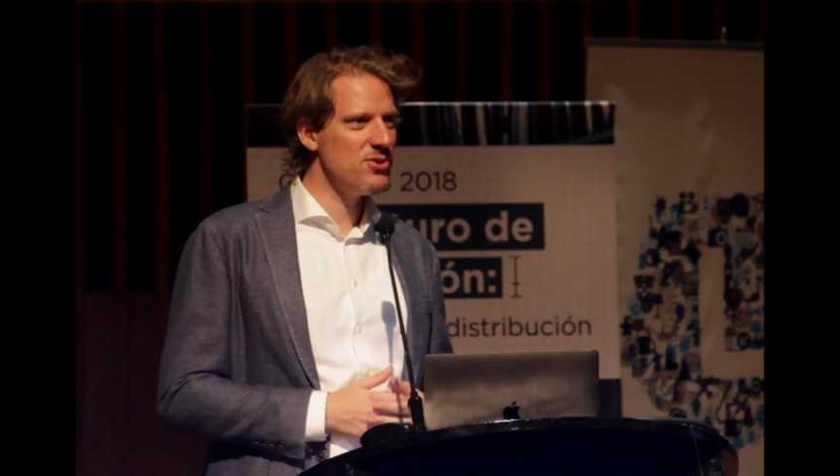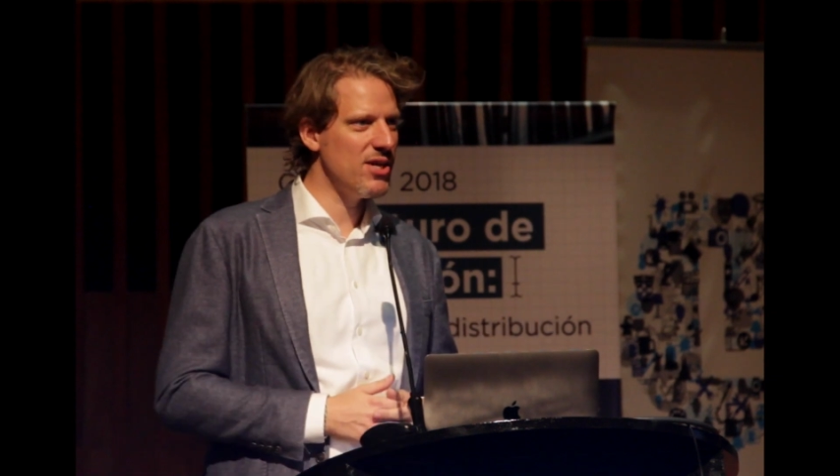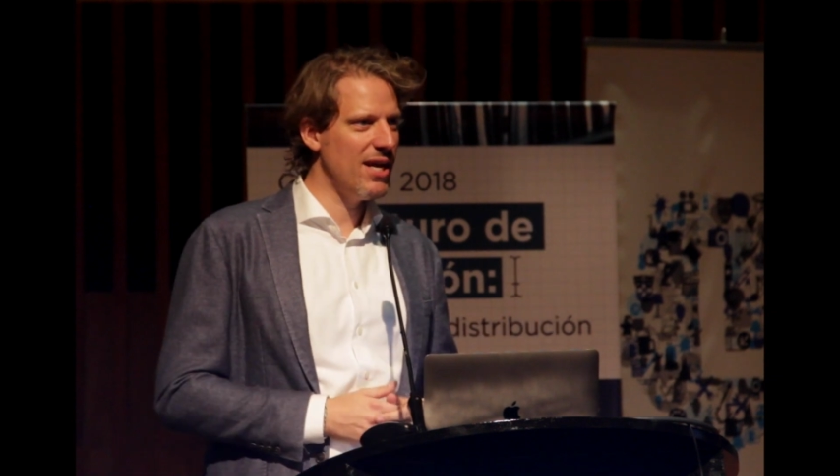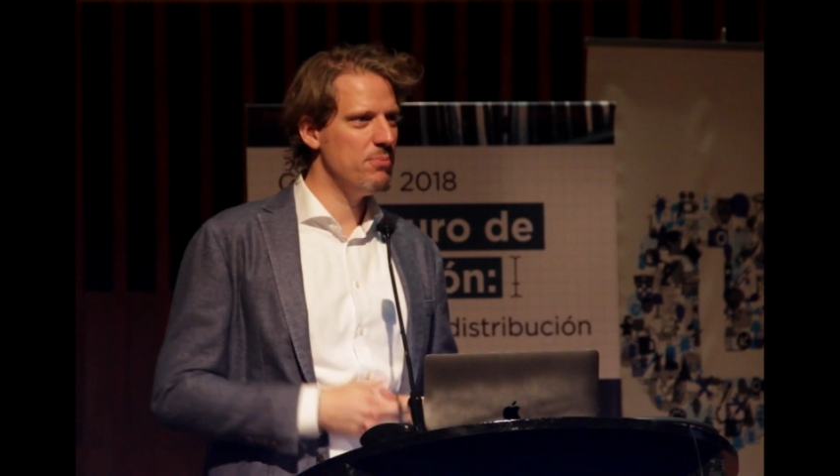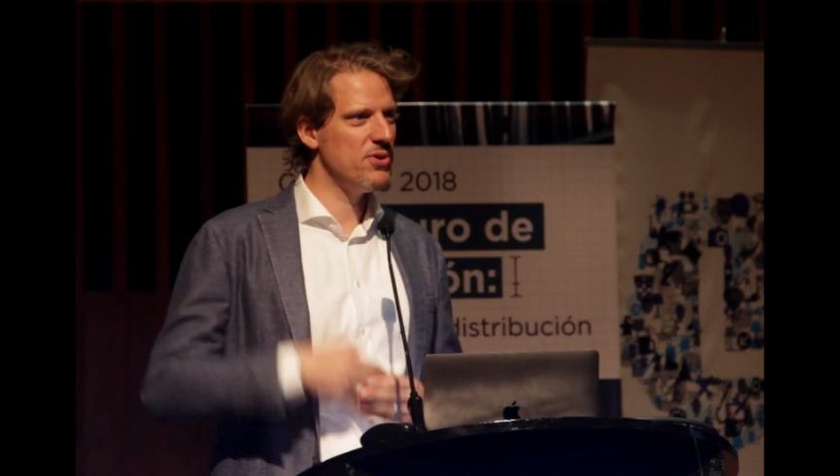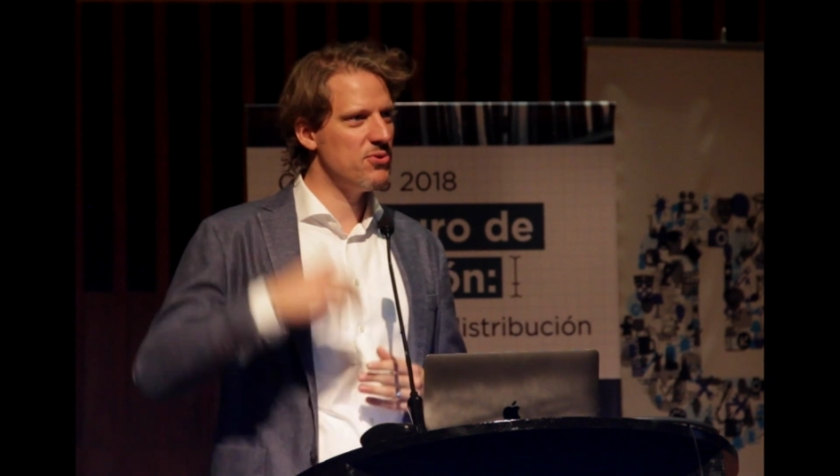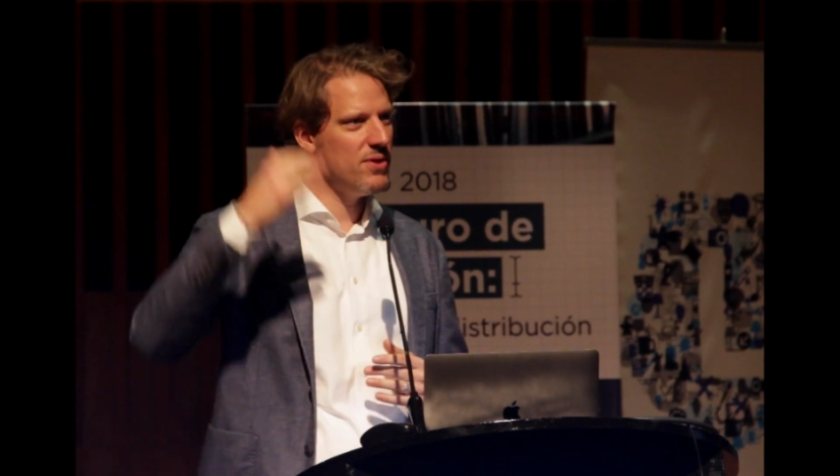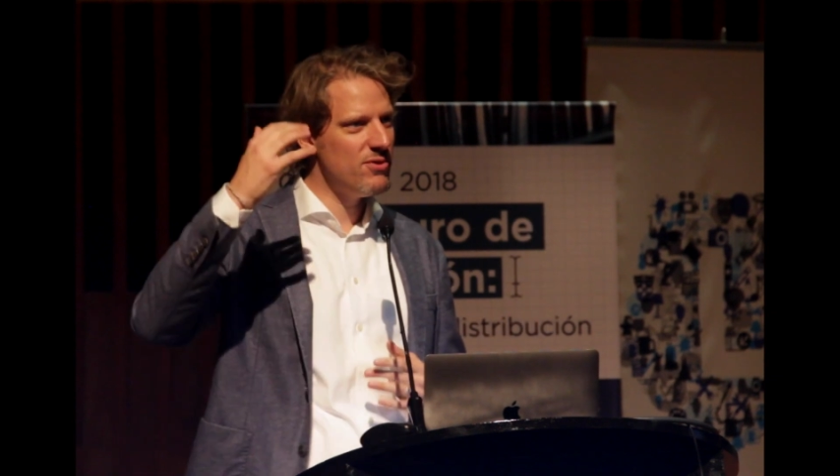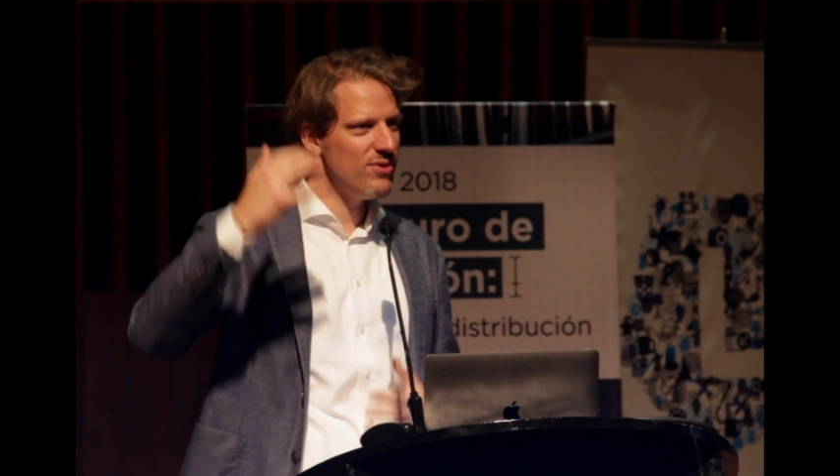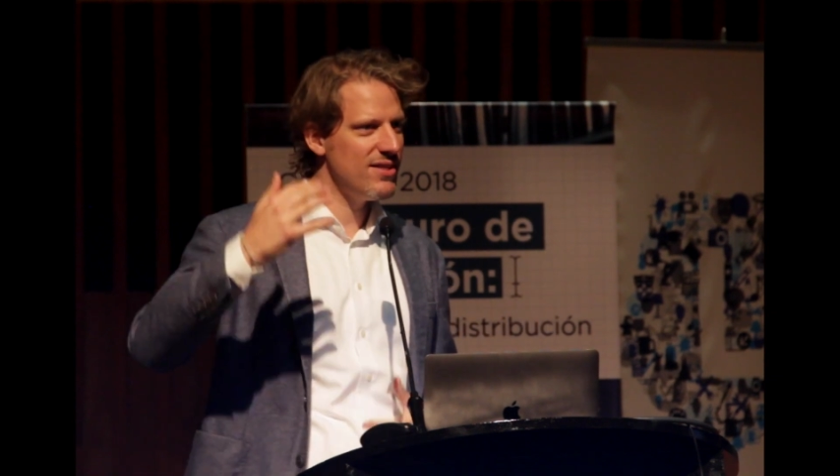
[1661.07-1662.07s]
chain
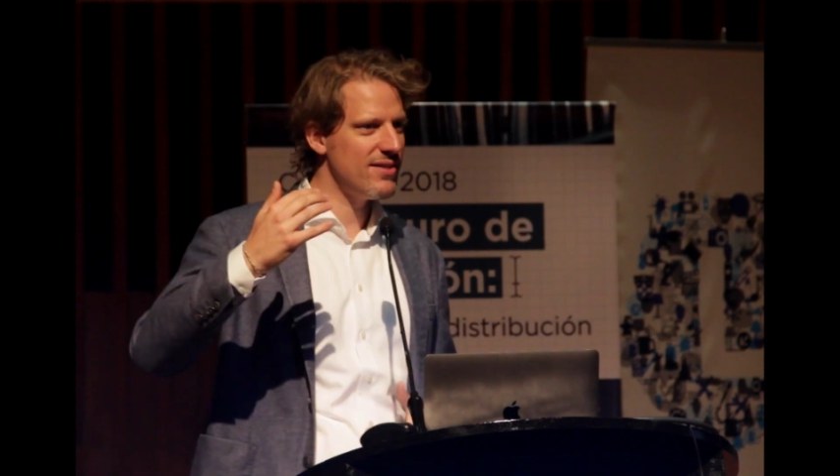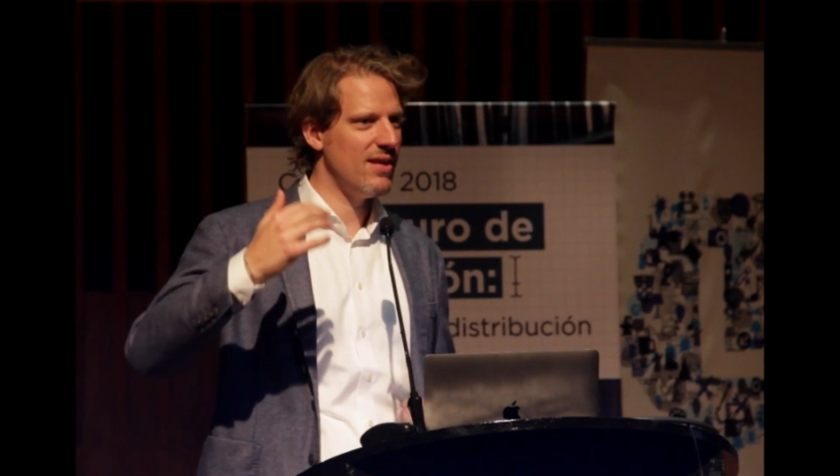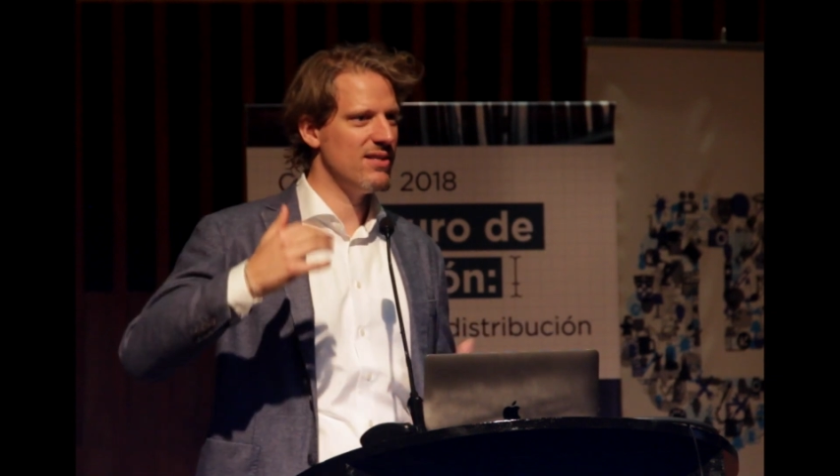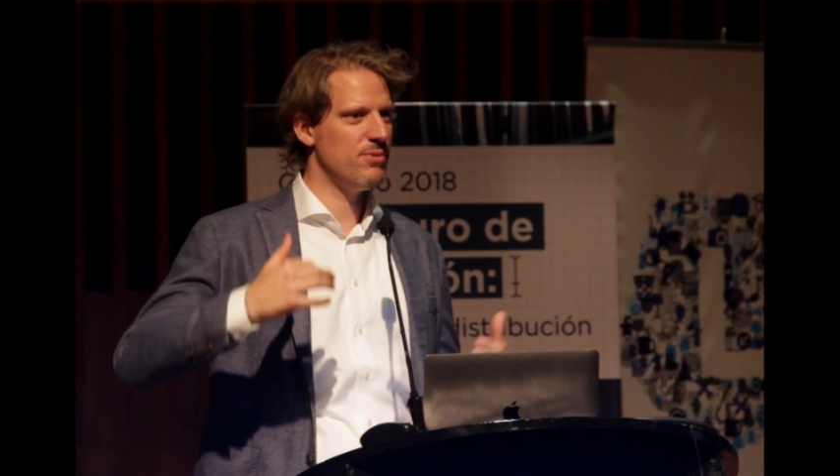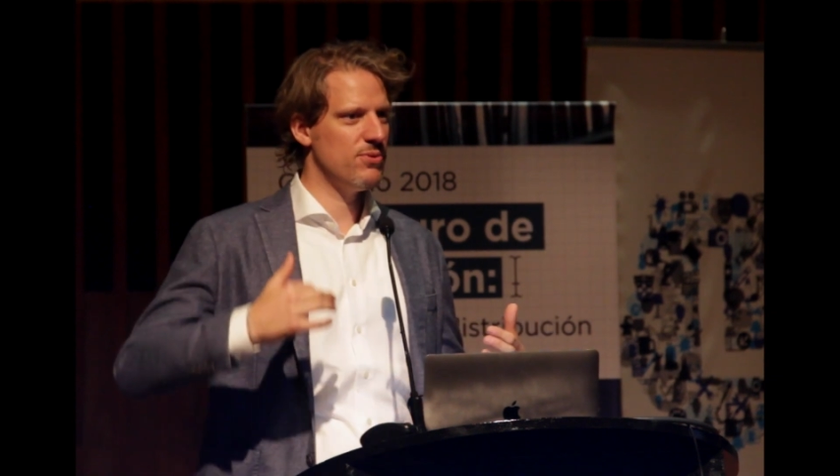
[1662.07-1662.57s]
between retailers,